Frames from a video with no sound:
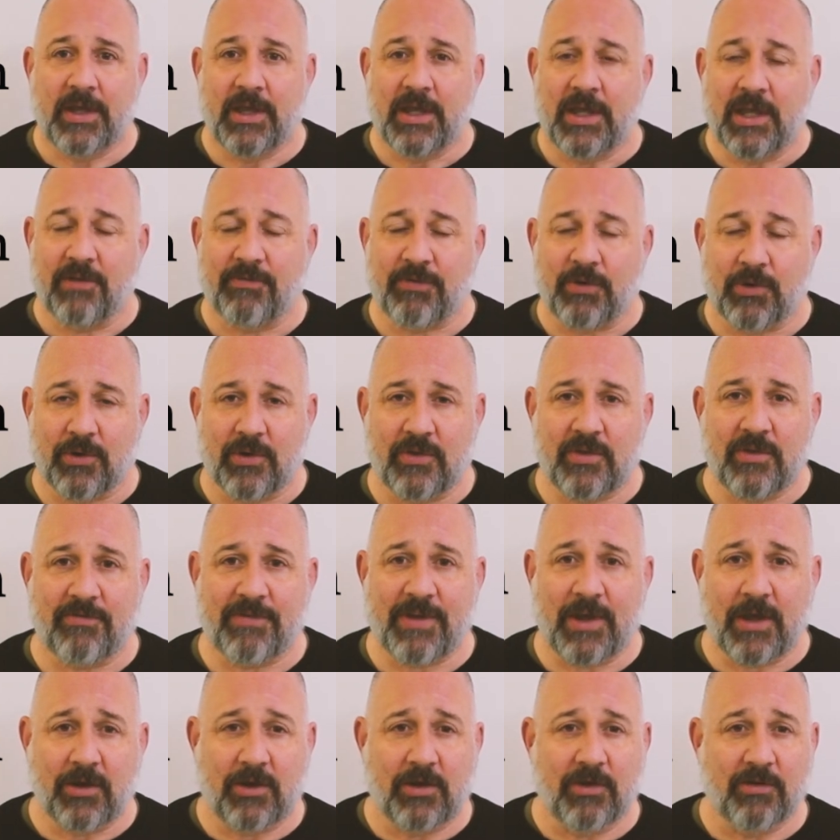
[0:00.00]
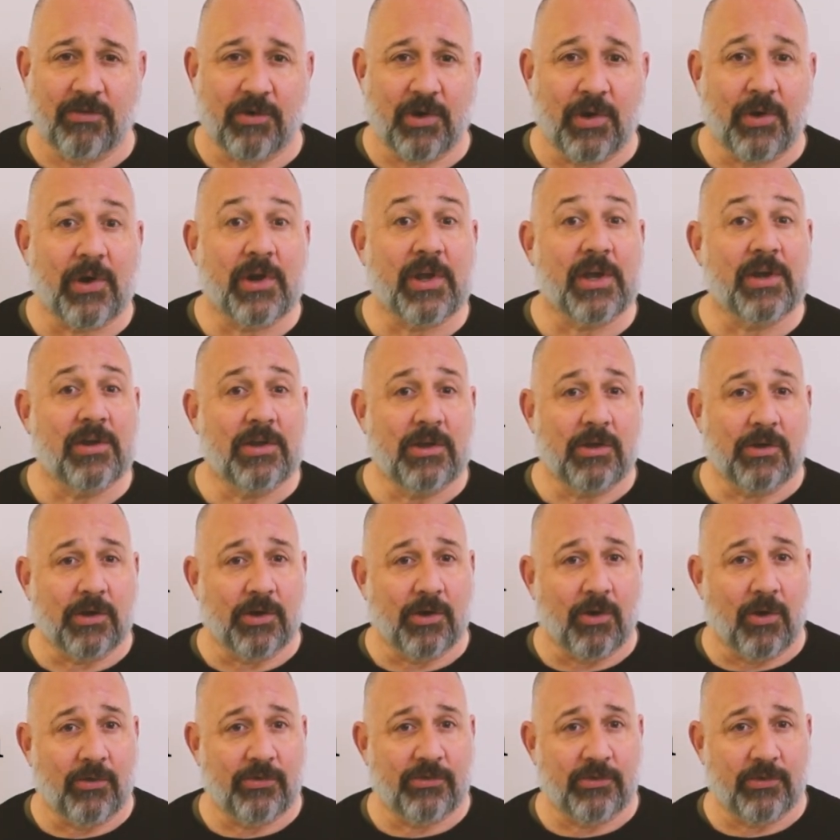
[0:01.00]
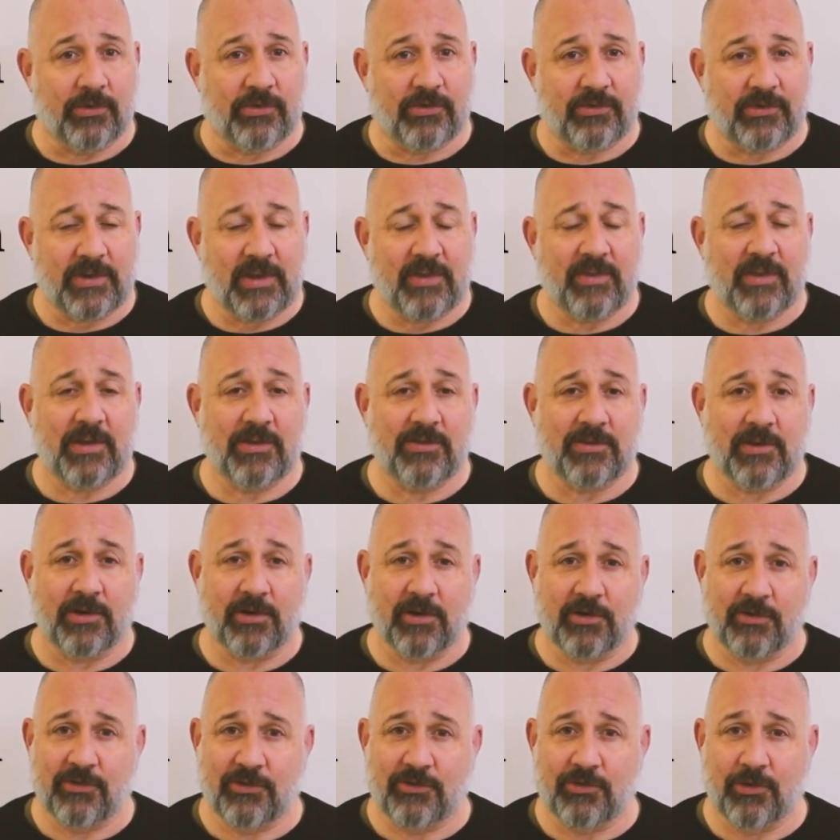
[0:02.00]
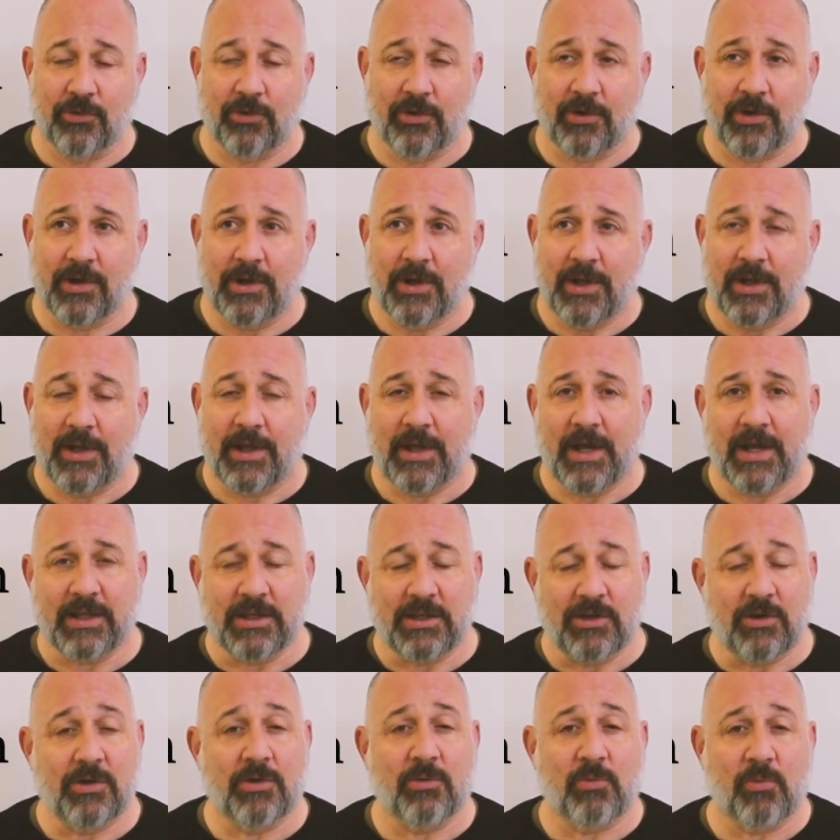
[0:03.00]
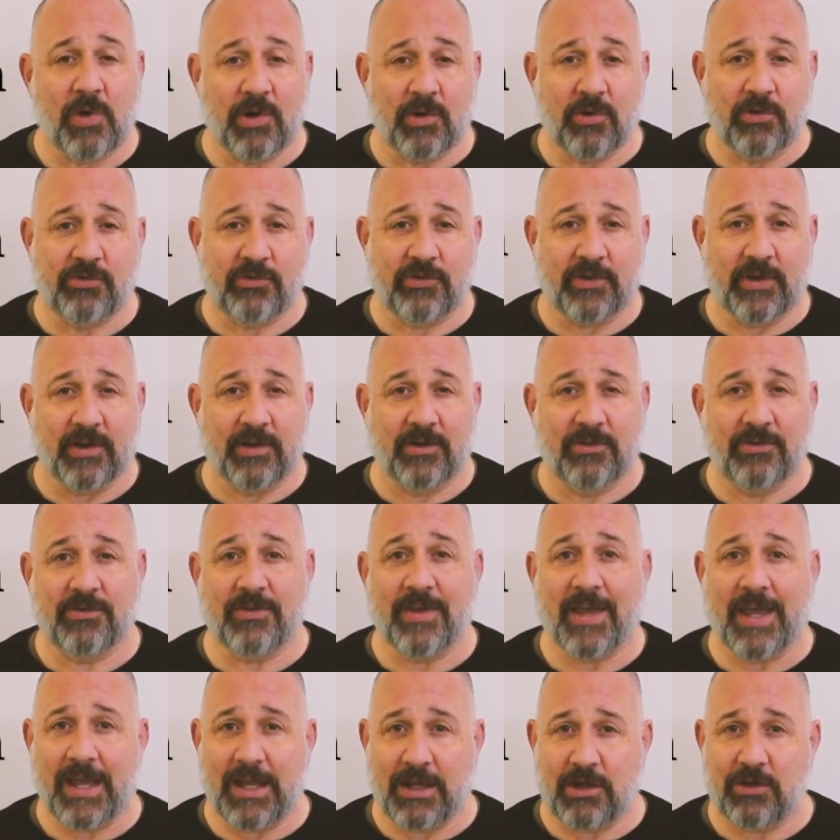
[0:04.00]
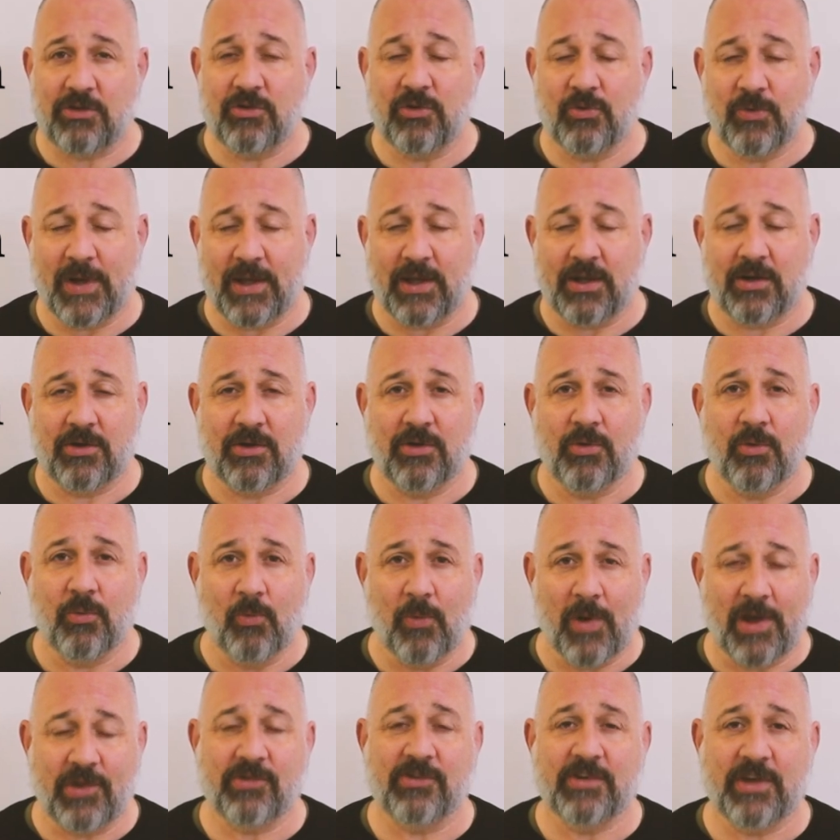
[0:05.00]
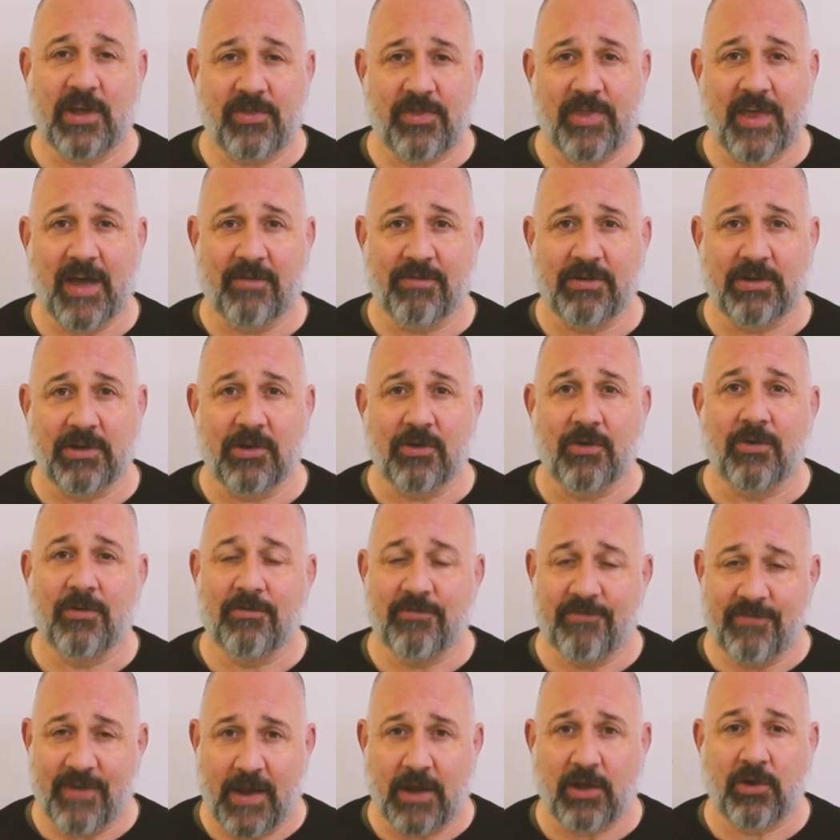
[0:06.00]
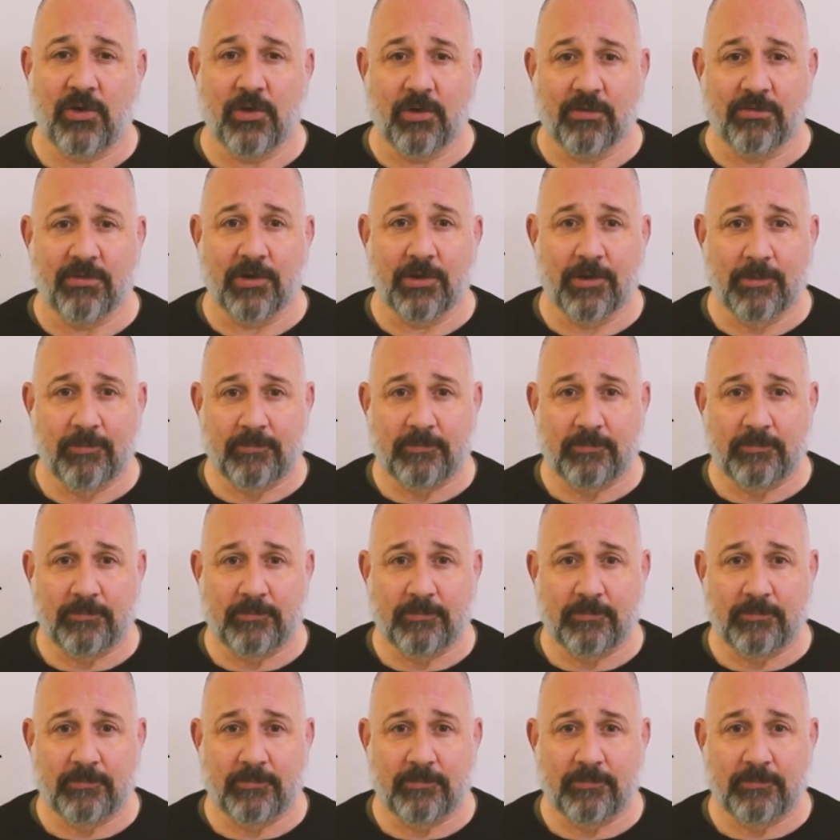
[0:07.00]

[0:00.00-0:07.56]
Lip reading: If you're in the Vancouver area, you can also see these at our store at Unit 106, 828 West 8th Avenue, Vancouver.